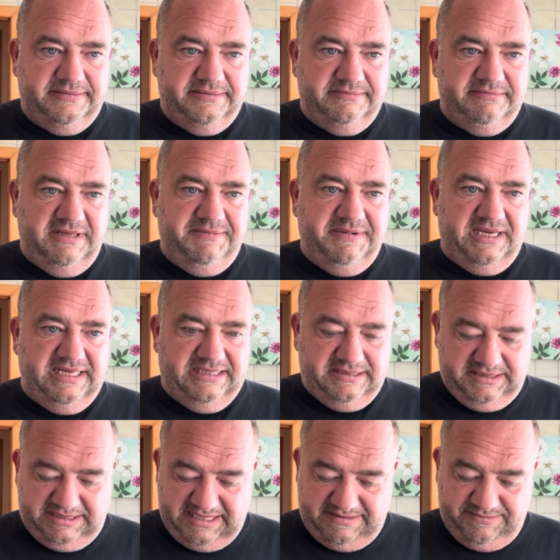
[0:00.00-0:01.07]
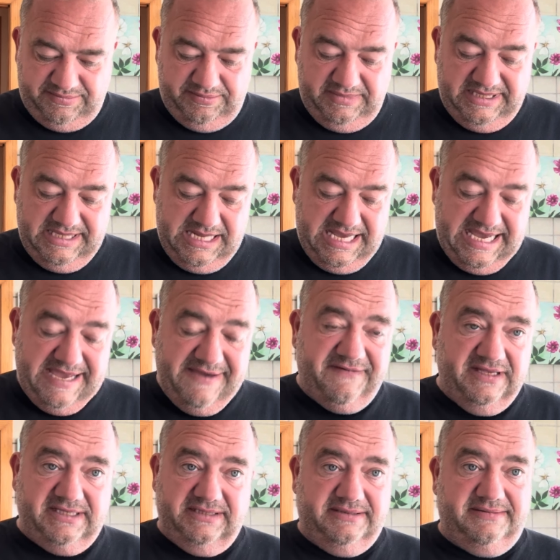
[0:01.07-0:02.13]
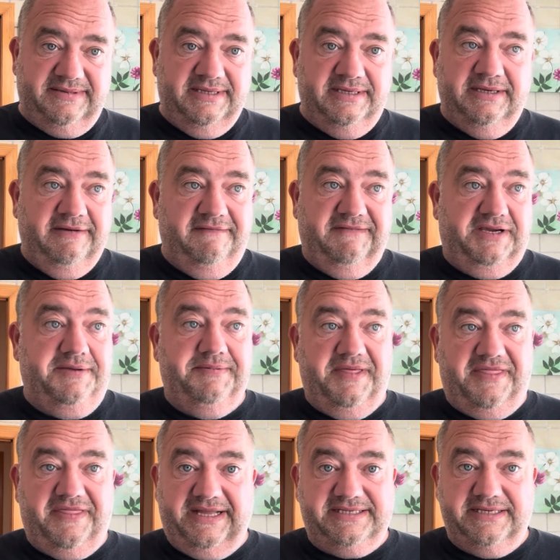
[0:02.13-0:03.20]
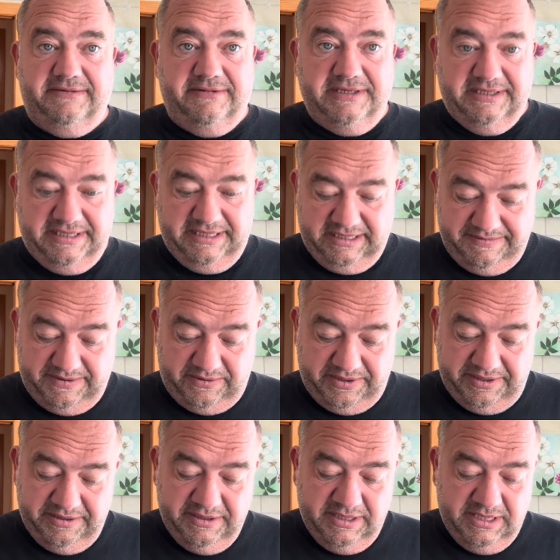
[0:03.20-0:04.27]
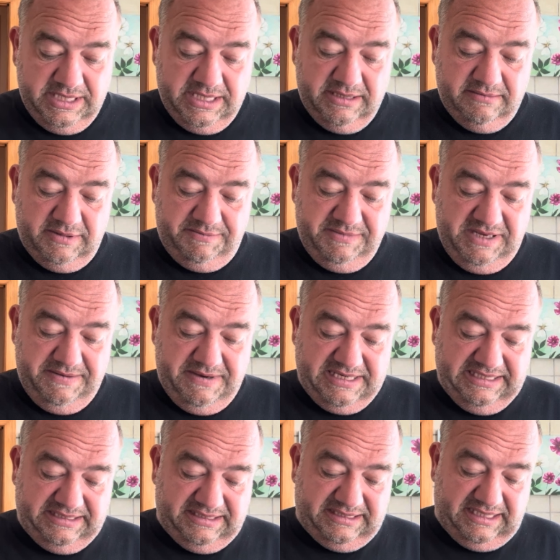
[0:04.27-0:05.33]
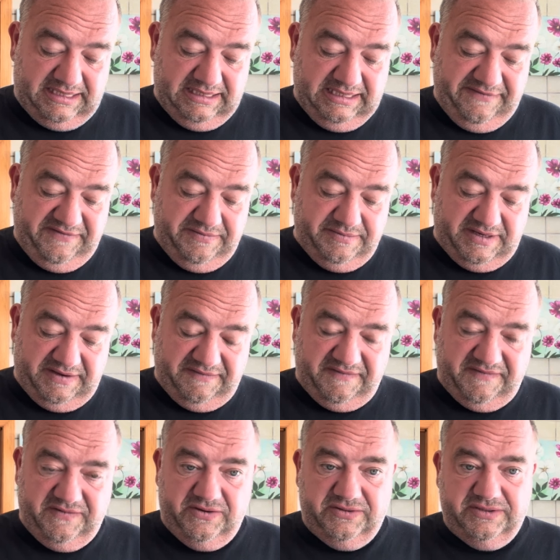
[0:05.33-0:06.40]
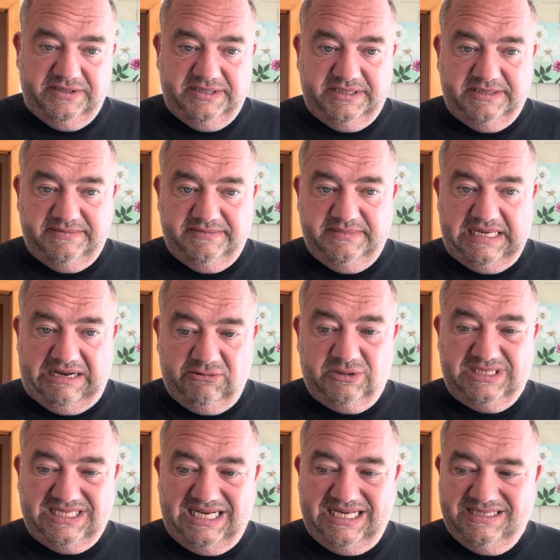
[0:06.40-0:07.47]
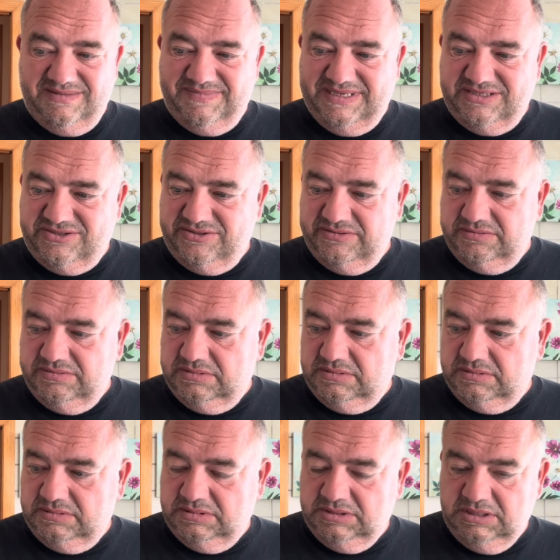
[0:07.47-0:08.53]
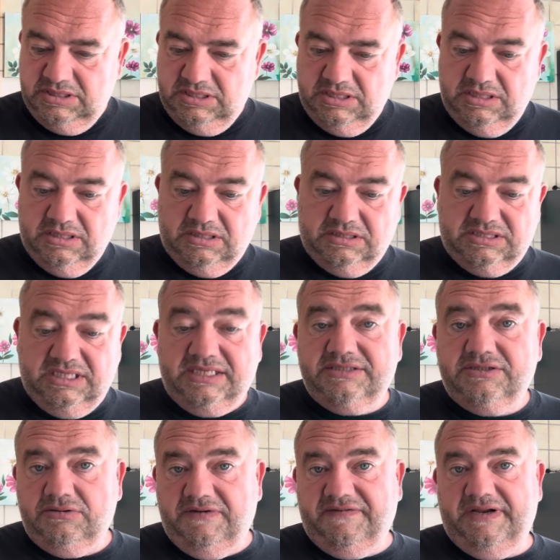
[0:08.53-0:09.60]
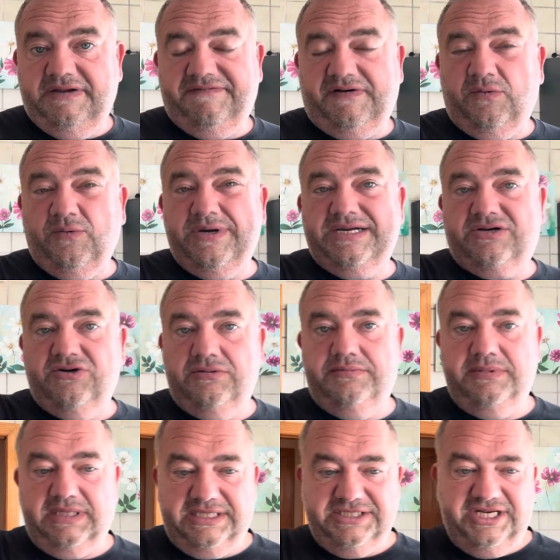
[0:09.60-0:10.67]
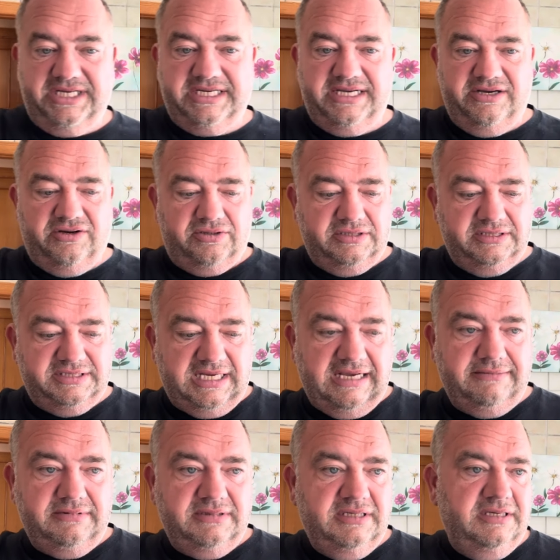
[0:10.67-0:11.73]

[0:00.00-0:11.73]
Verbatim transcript: Maybe I need to start leave. This is fucking pathetic when you think about it. But maybe I need to start leaving my phone um, outside the bedroom. Because I do, if I wake up, I check it all the time.